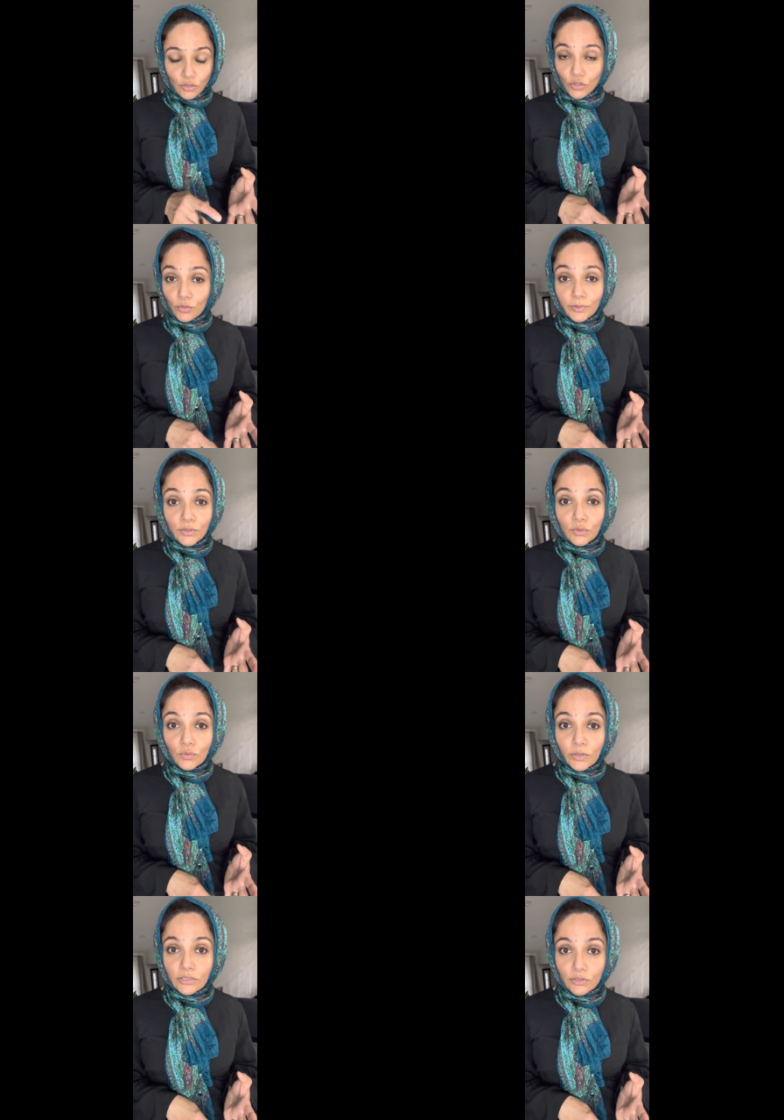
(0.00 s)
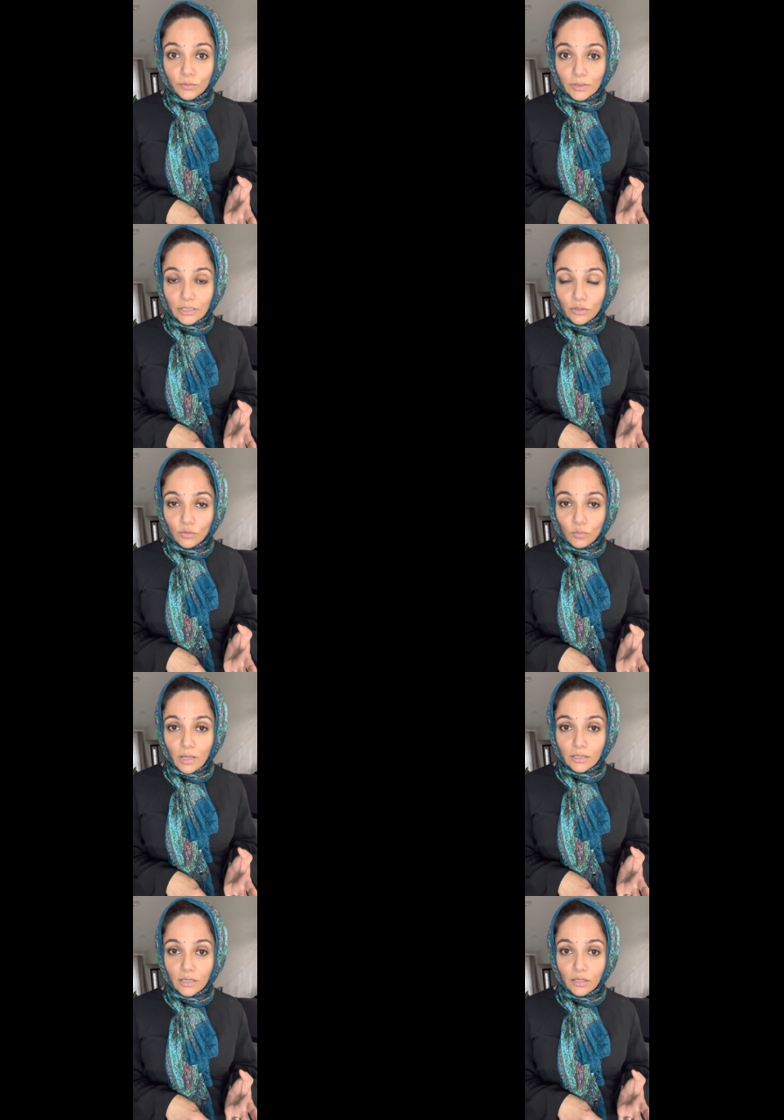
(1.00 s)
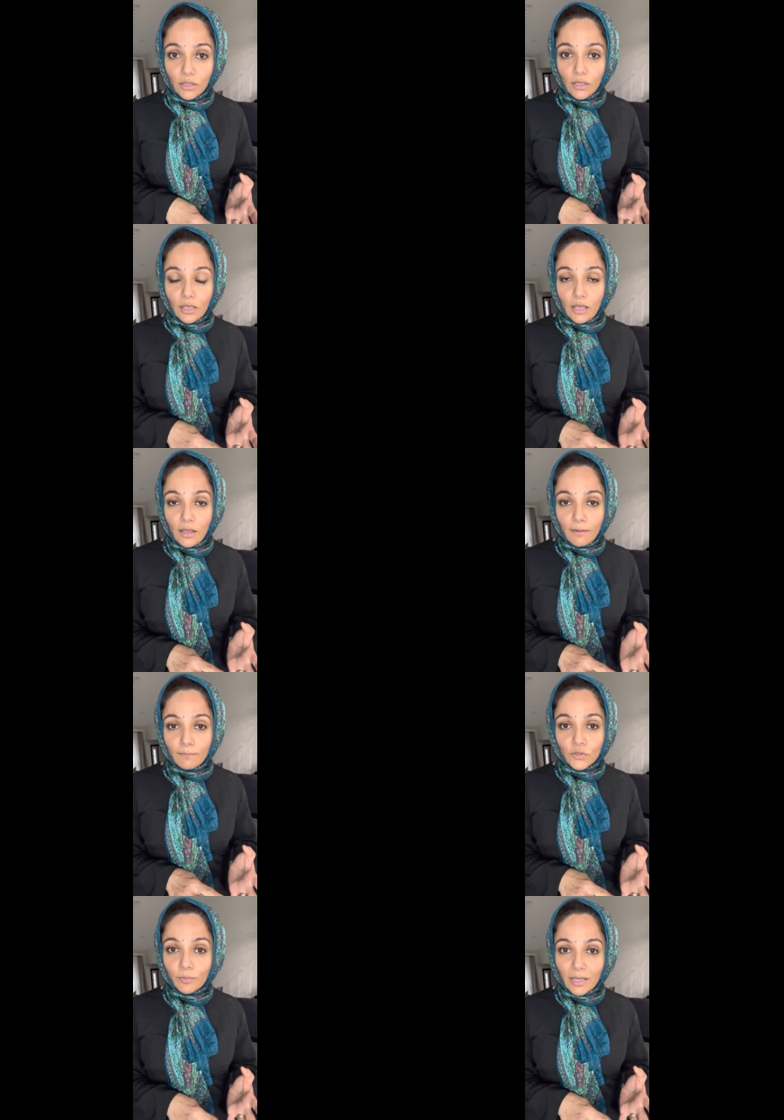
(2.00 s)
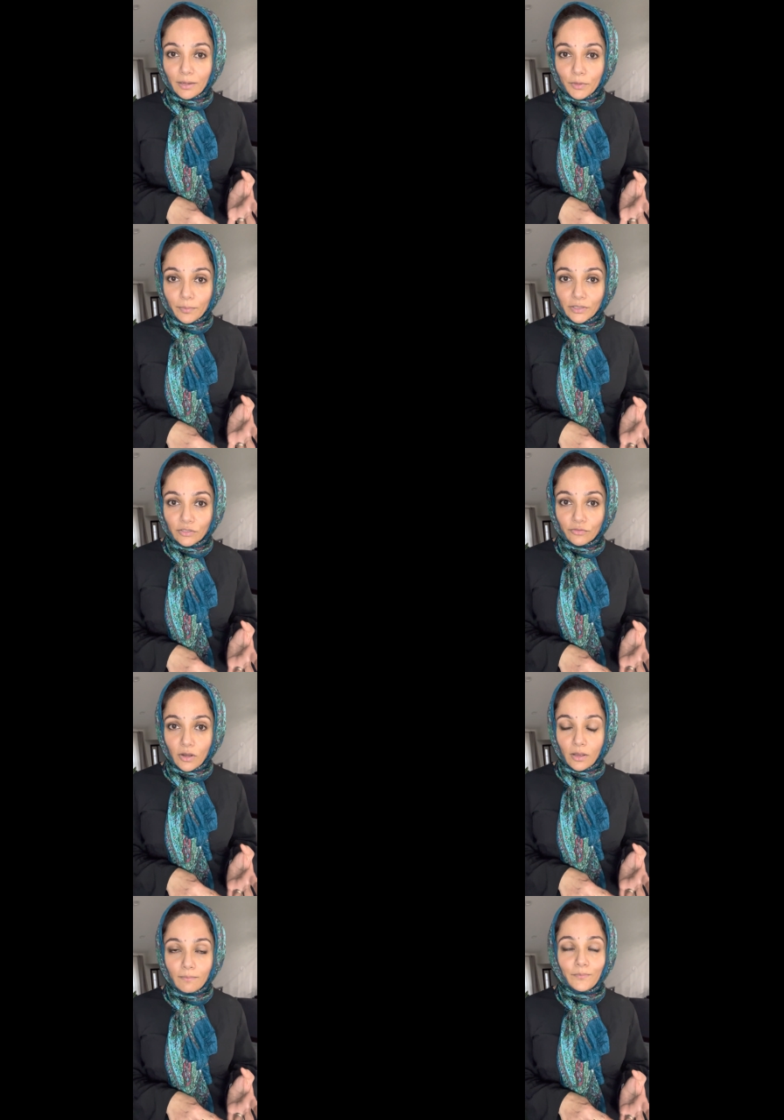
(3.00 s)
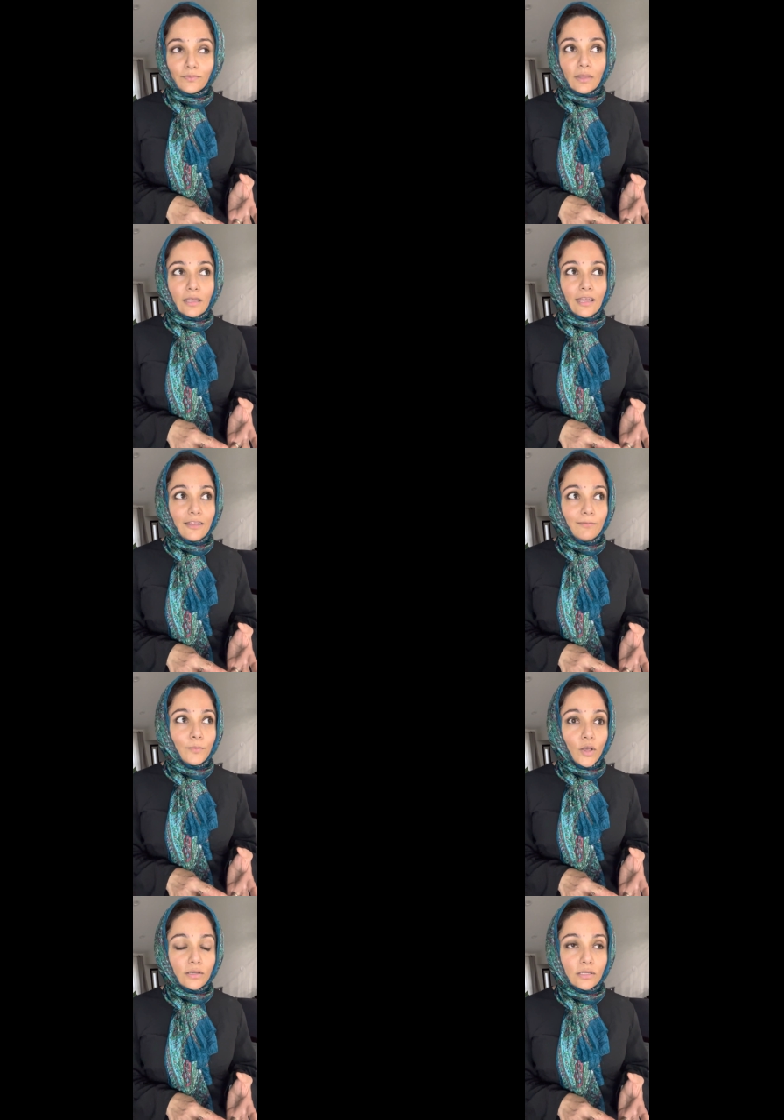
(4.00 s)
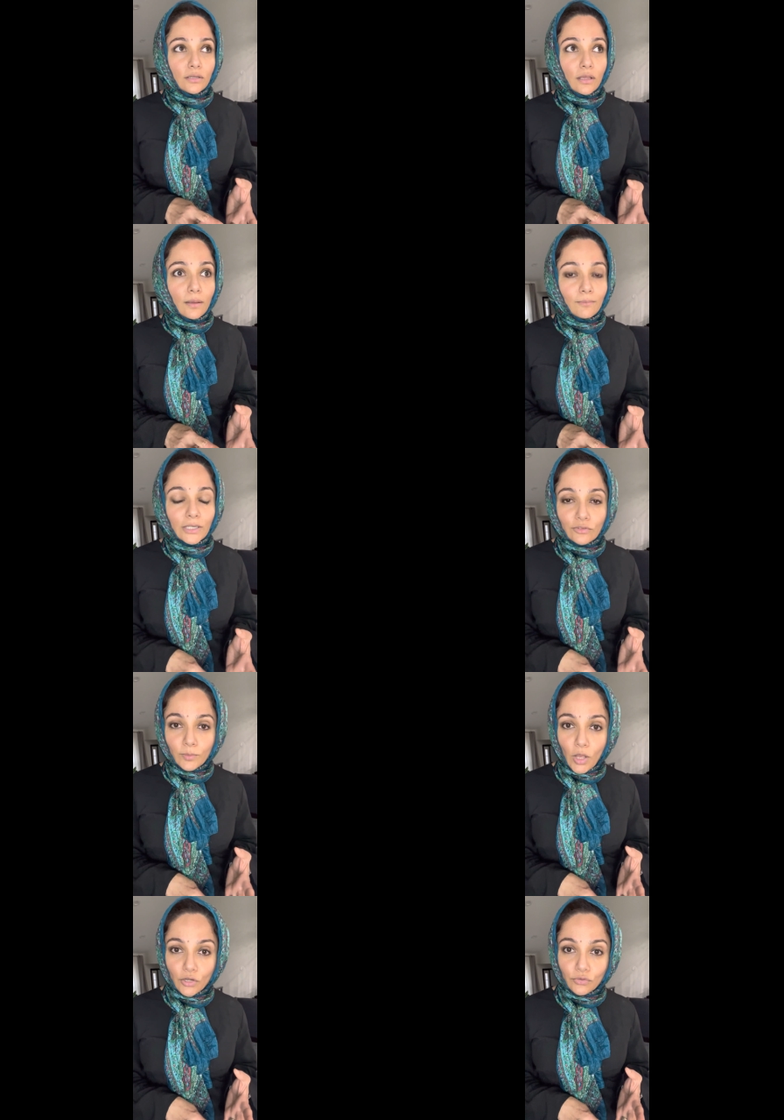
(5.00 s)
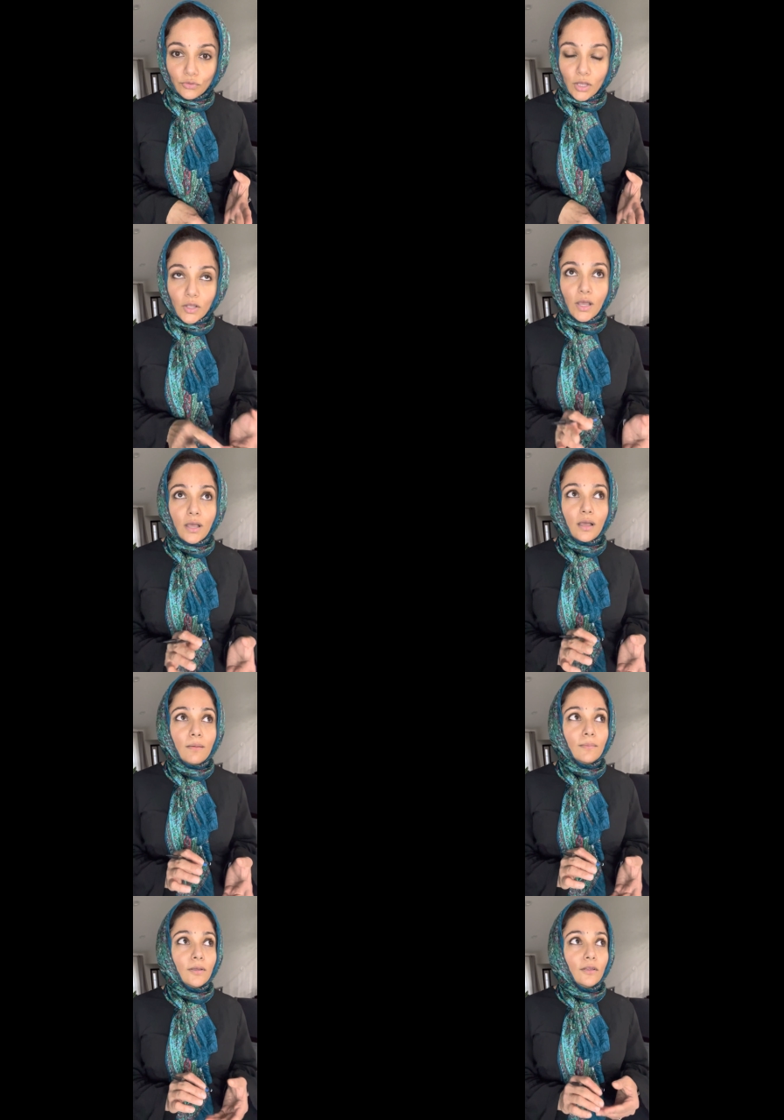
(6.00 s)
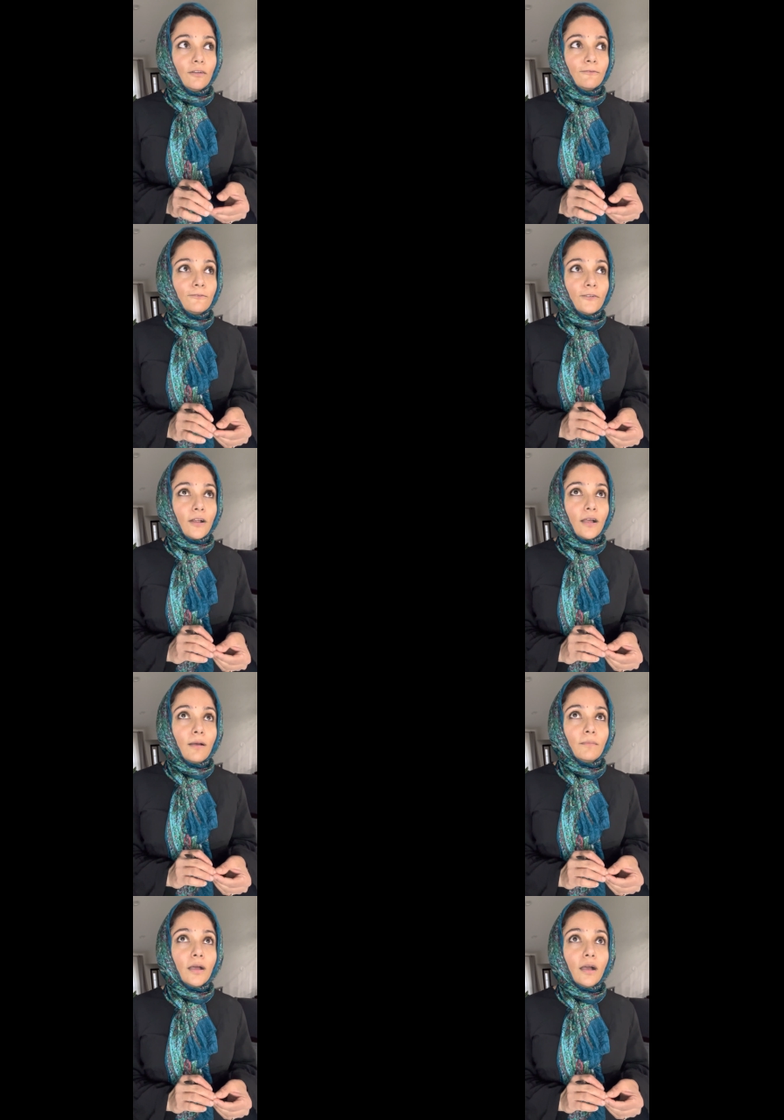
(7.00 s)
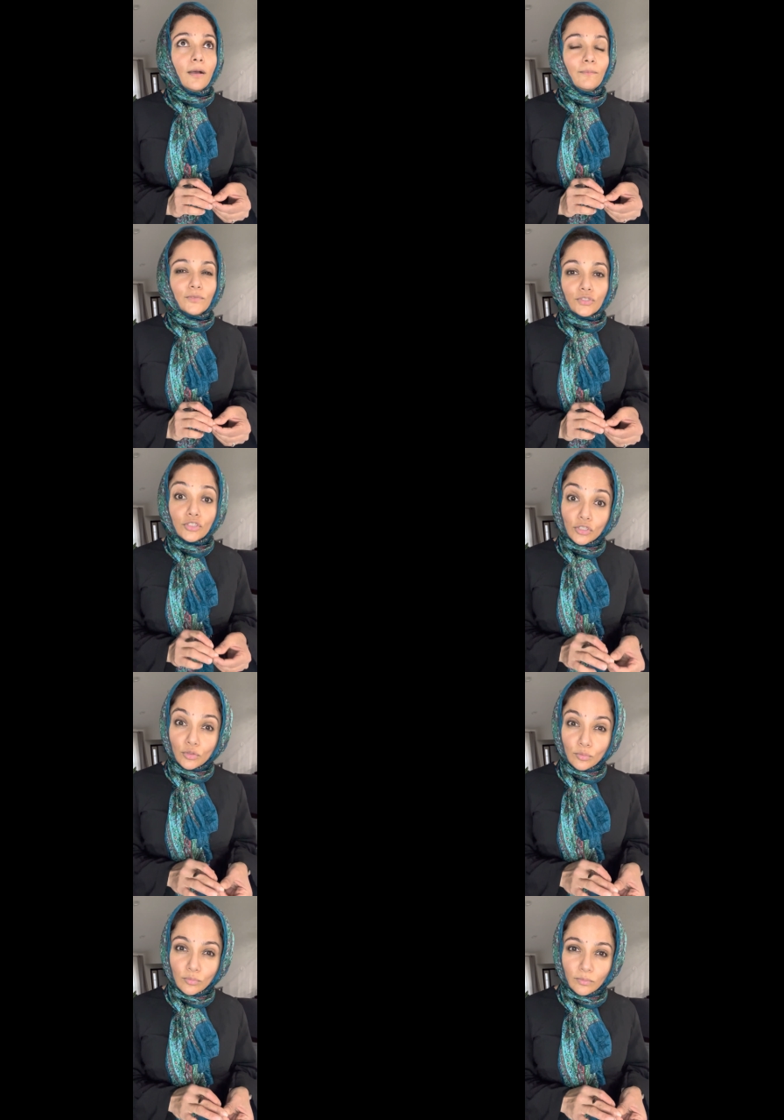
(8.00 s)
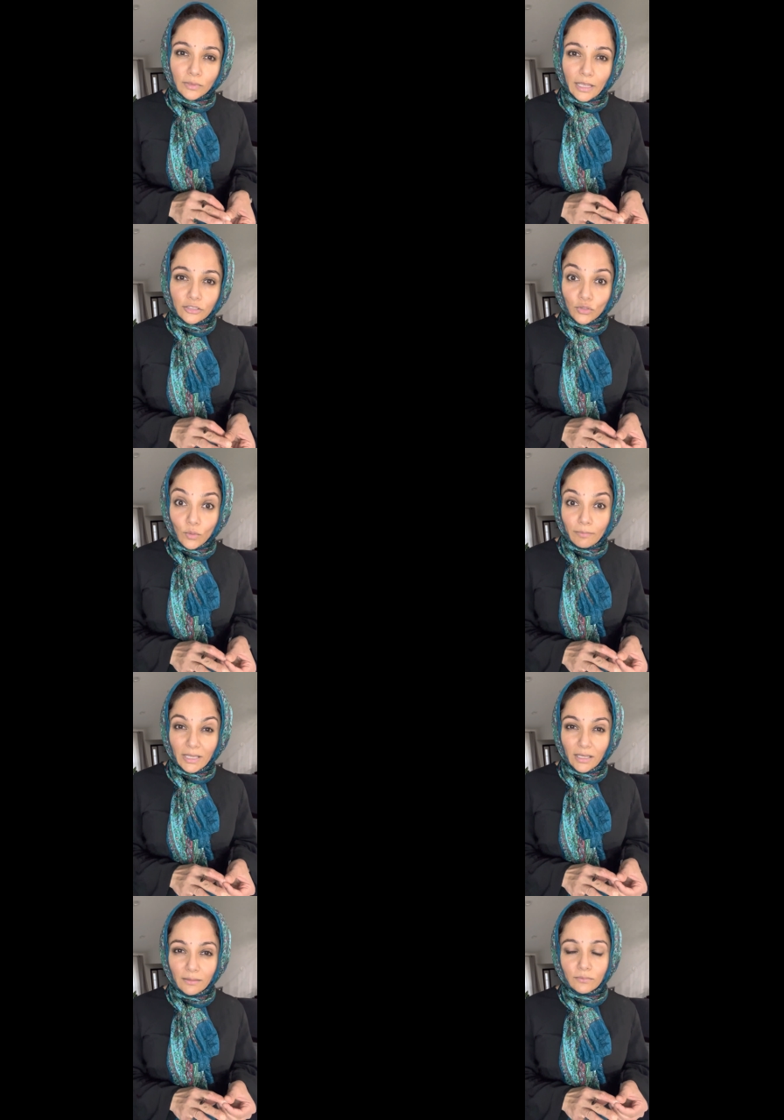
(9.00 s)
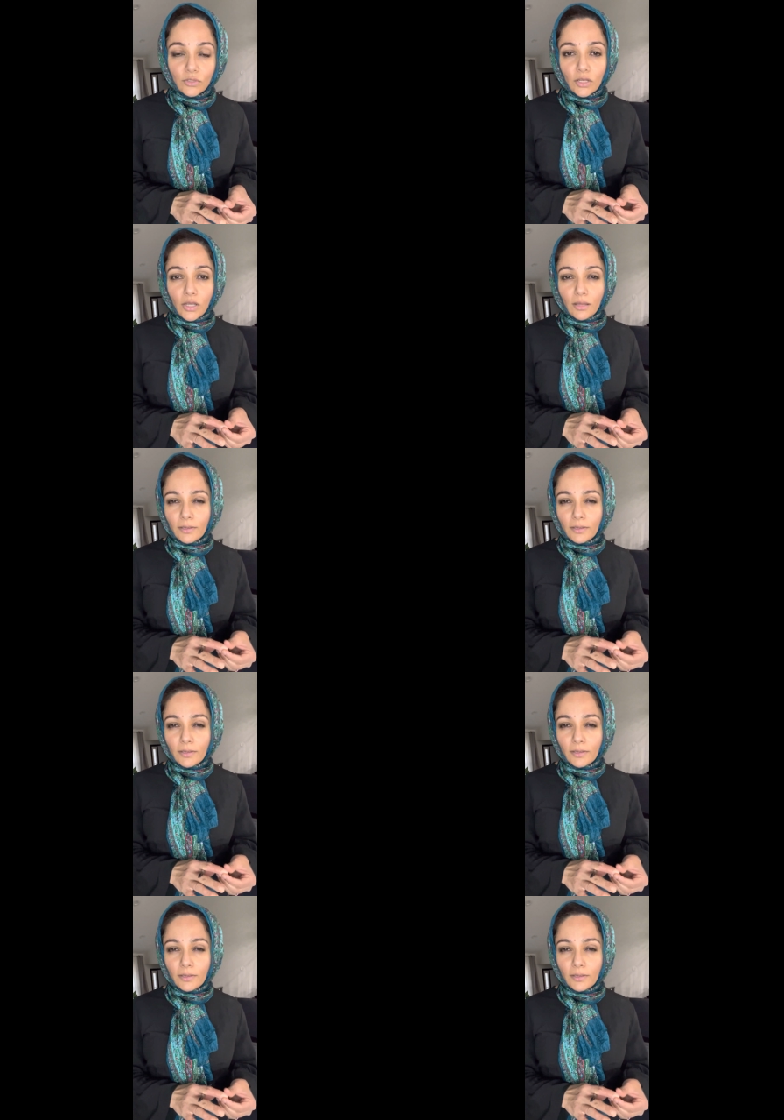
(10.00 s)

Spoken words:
Hoopzoo is a really good one to buy properties from. I've bought things from auction.com, from Zoom, XOME.com.